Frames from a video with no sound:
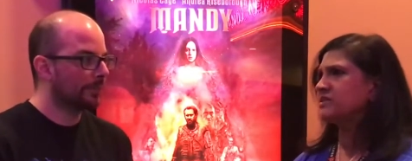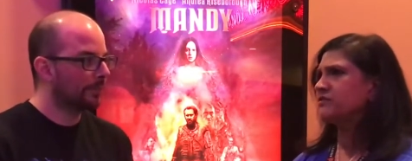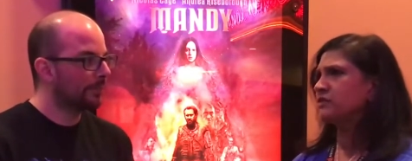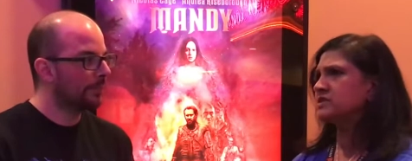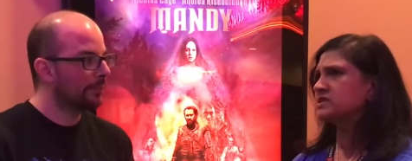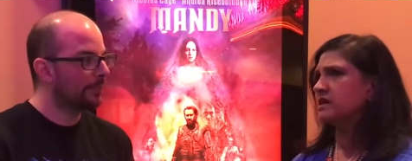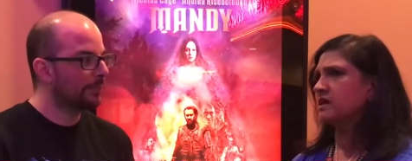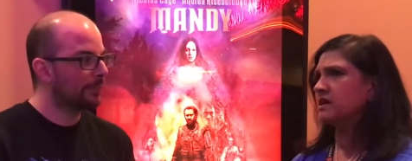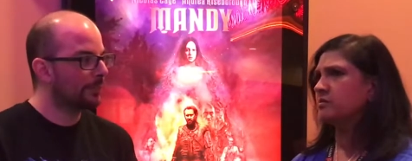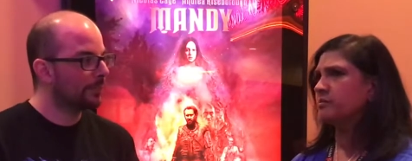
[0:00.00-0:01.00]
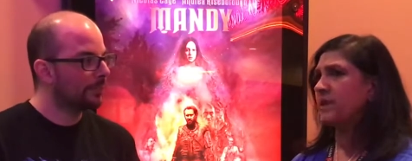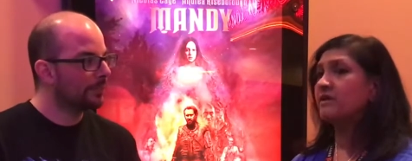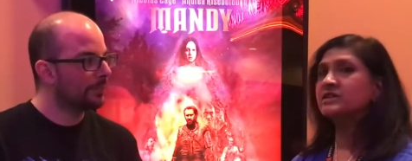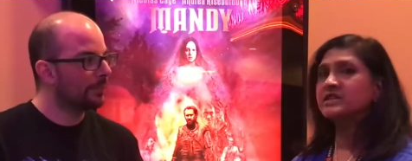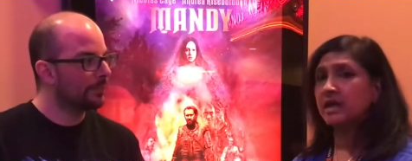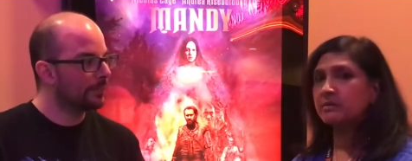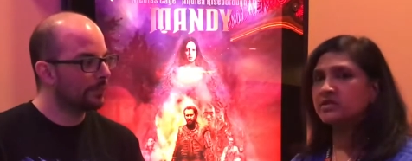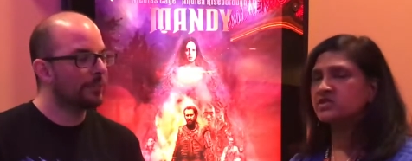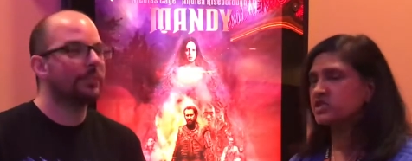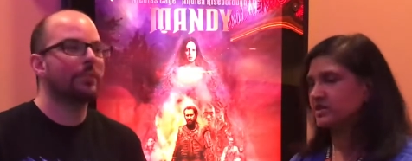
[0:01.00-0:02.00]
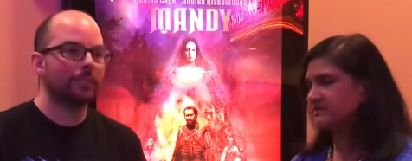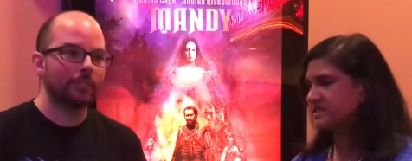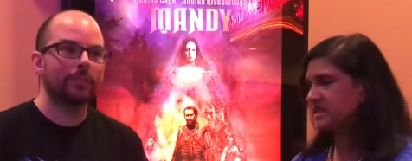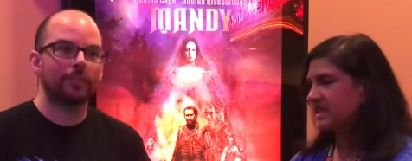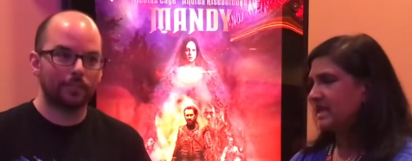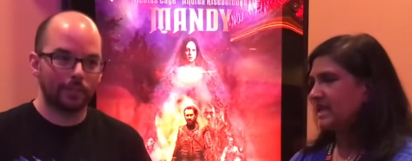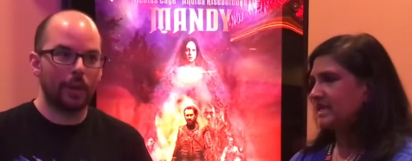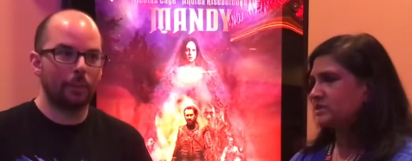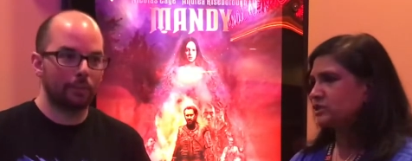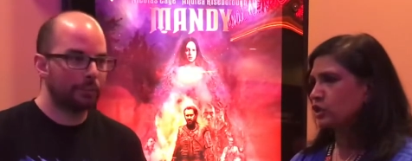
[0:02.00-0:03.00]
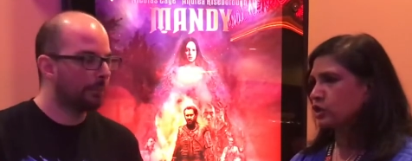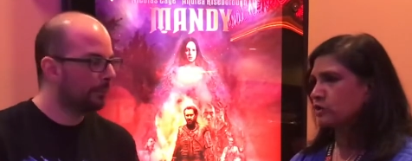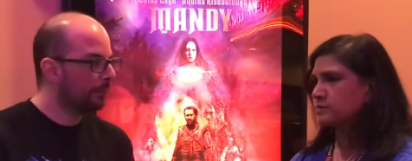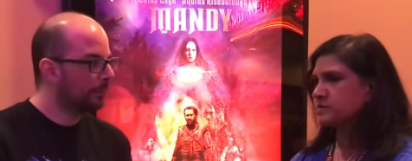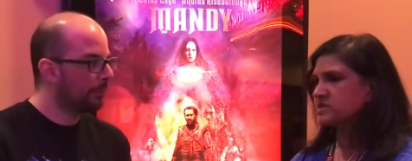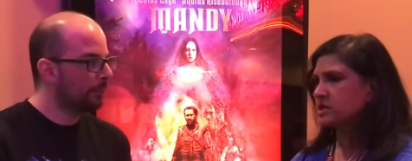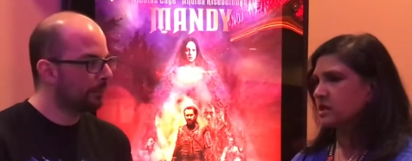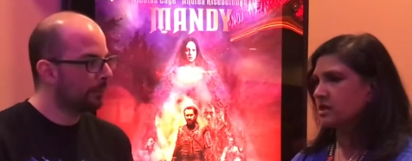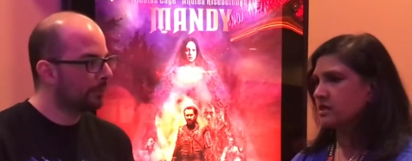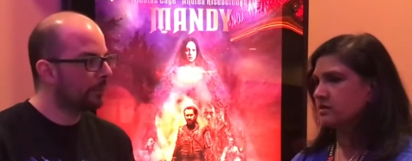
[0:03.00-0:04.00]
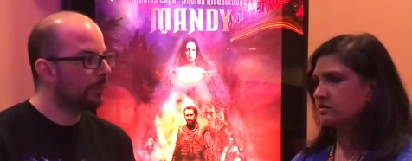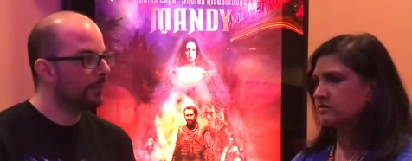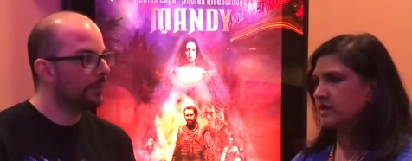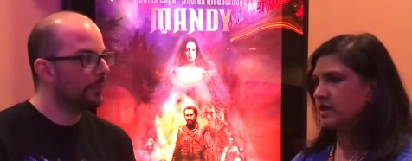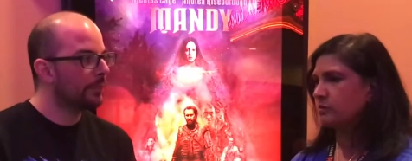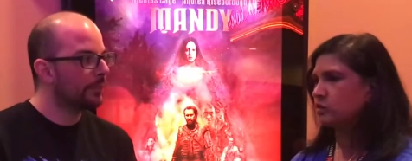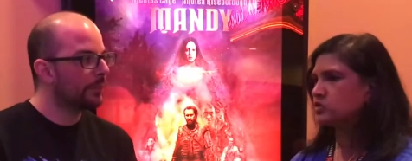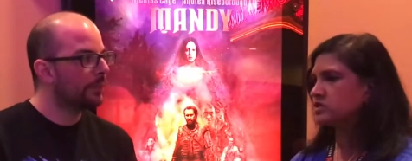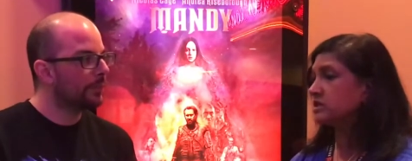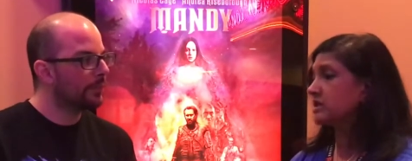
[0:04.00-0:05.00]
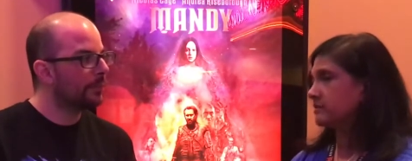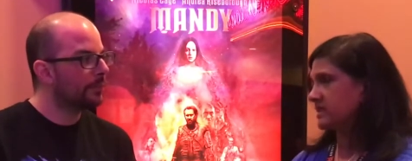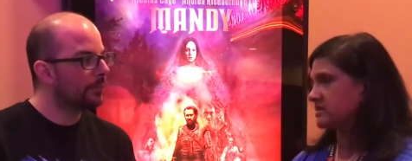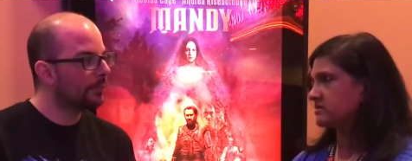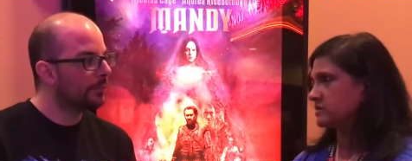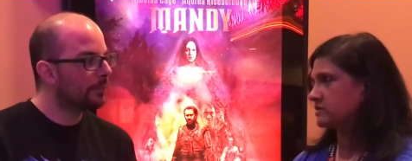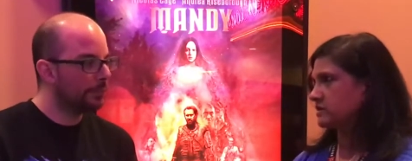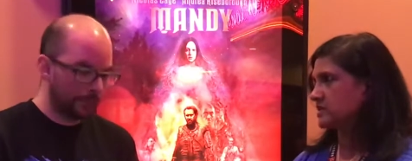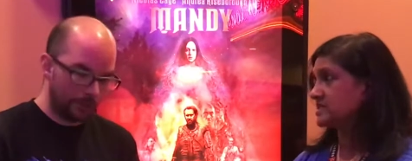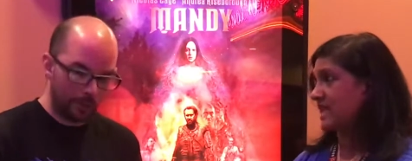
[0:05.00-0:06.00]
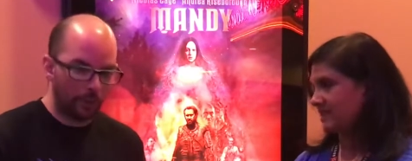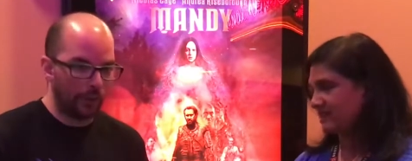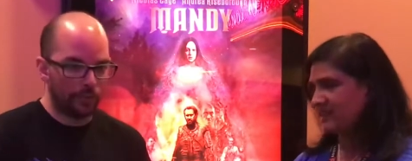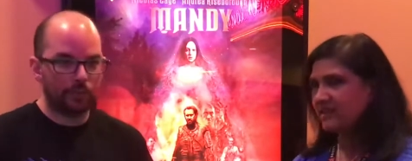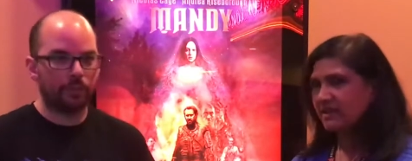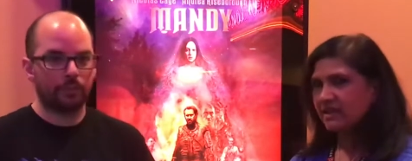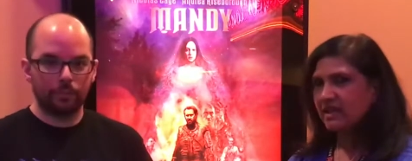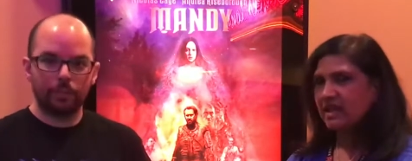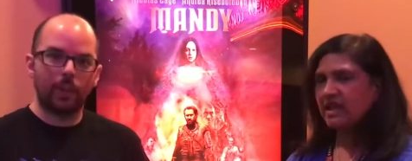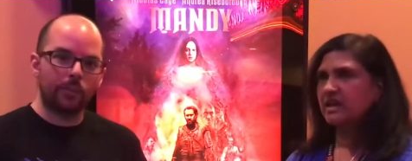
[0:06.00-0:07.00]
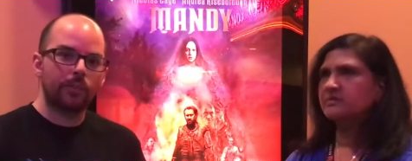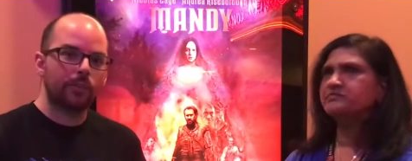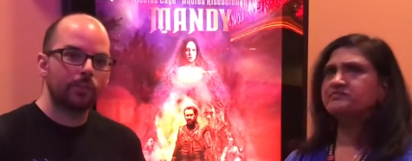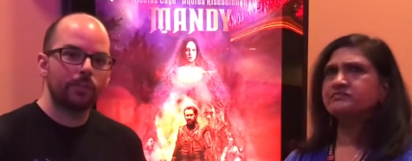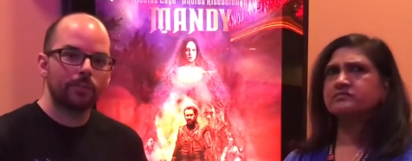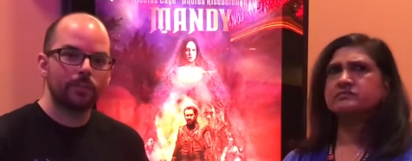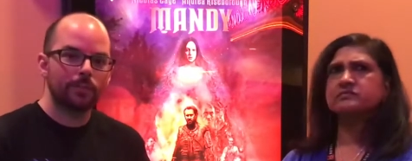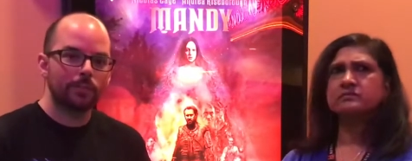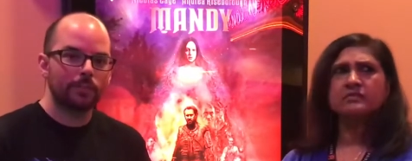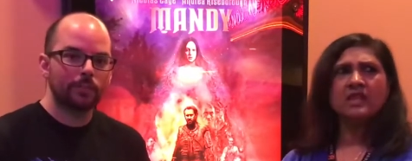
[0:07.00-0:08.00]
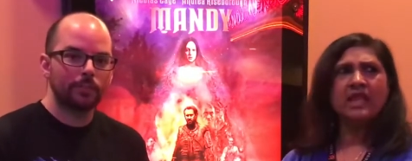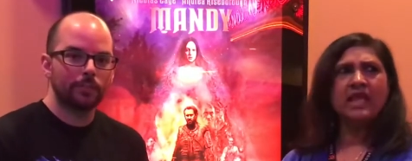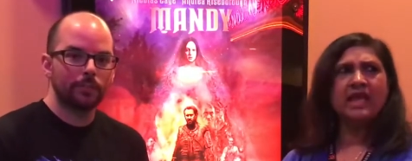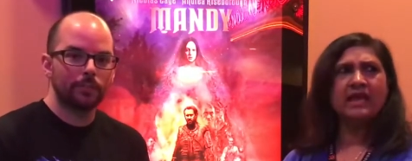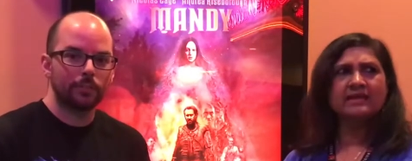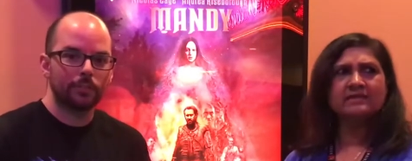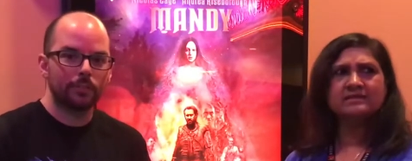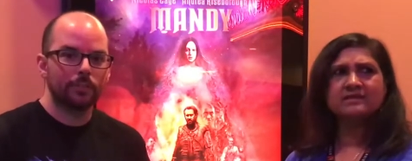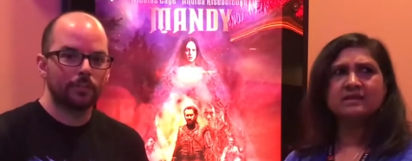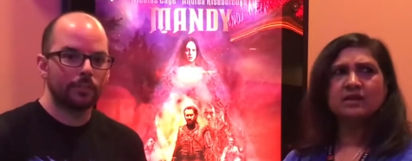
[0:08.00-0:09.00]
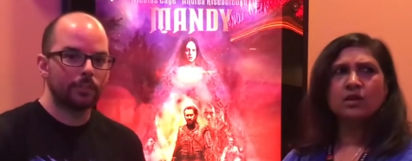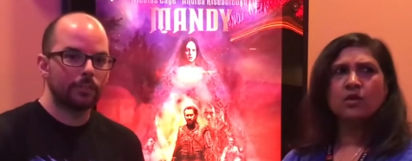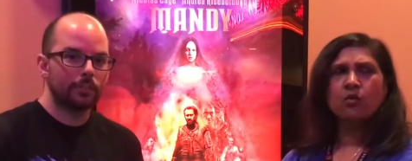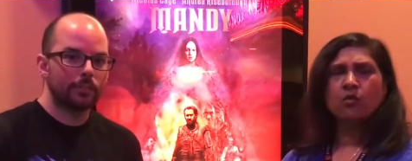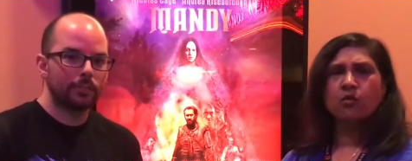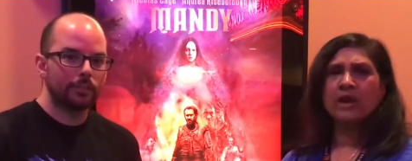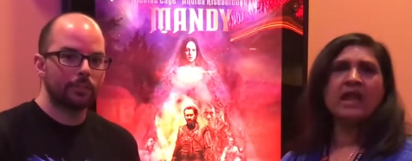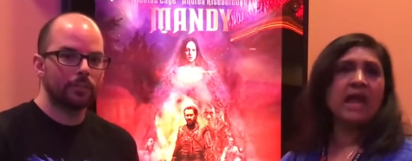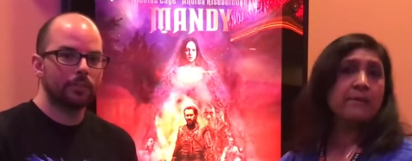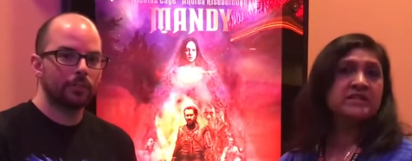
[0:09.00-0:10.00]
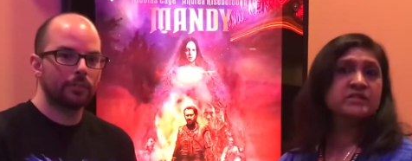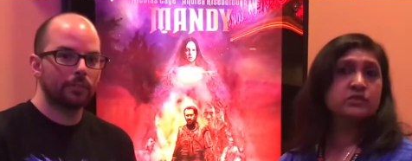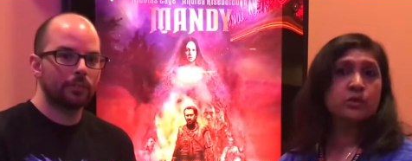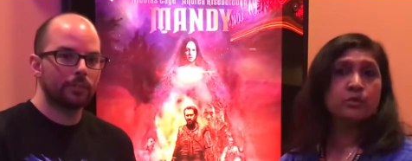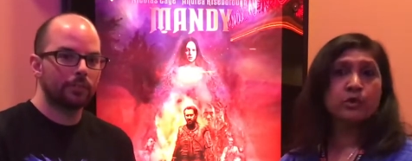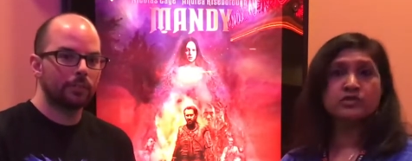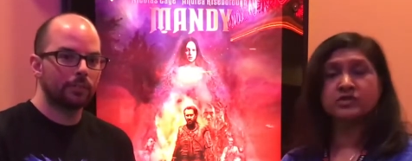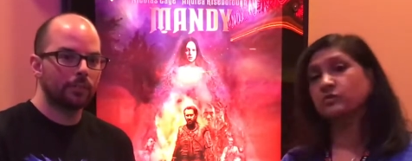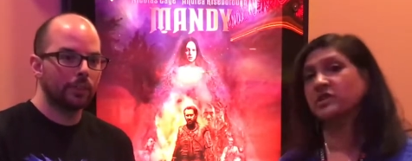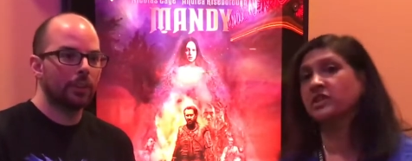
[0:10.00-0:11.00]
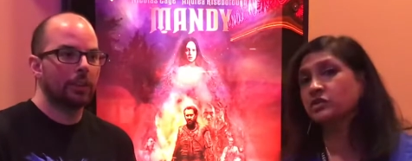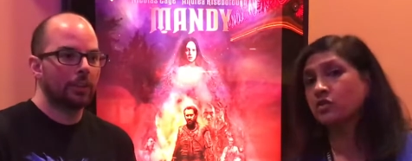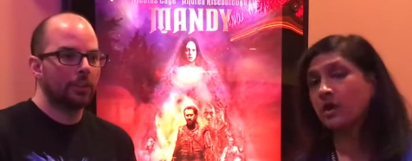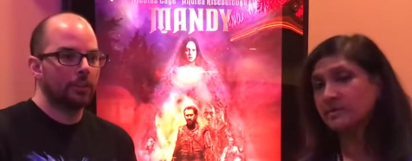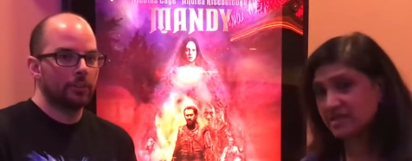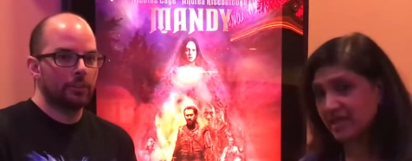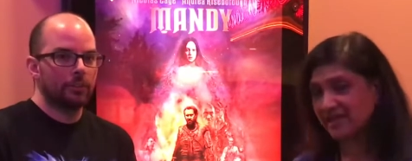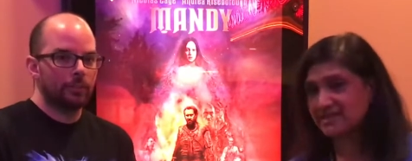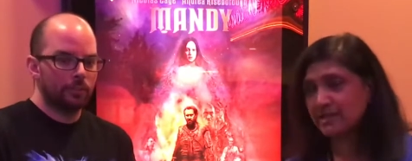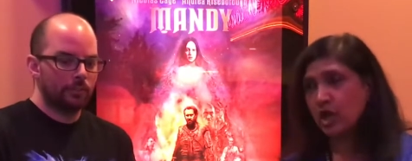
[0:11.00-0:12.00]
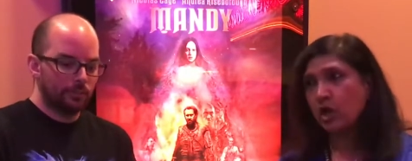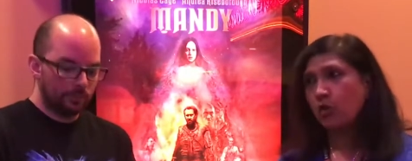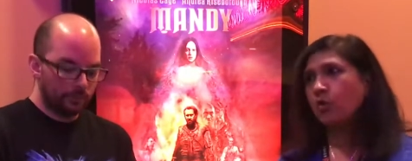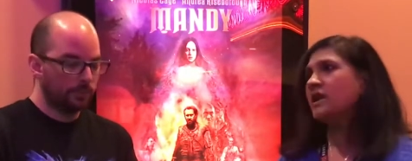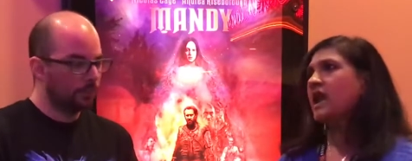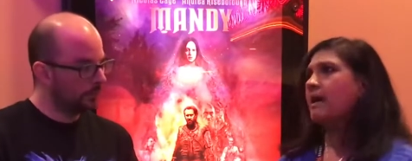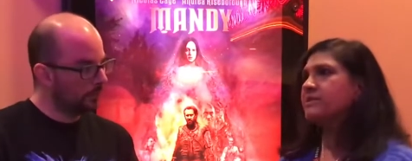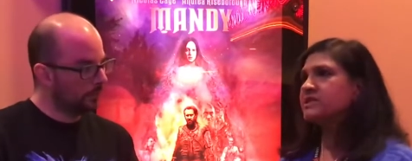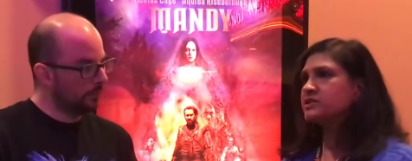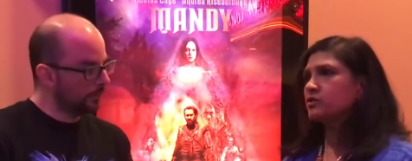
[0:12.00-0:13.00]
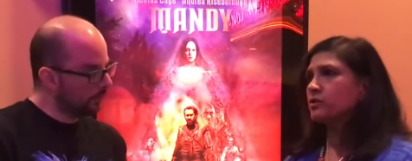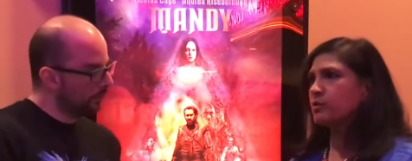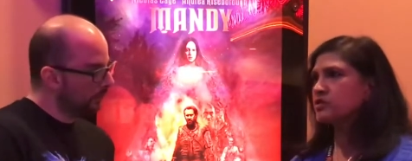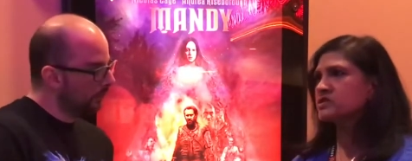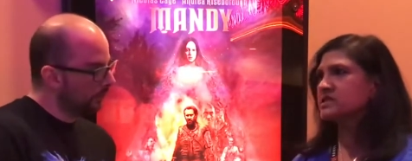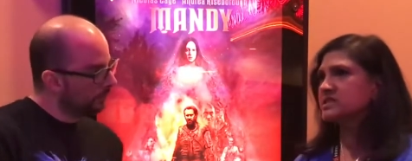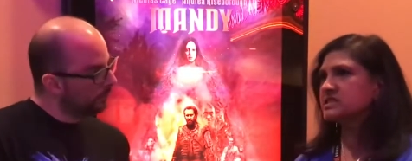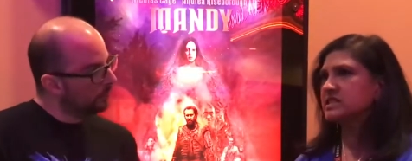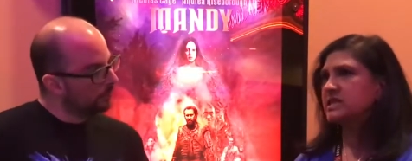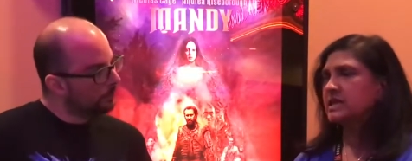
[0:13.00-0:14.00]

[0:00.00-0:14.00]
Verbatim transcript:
Speaker 1: different um, paradigmal shift yeah. in terms of emotional and mental sanity. Um, and what happens to a person when they're traumatized? What happens to a person's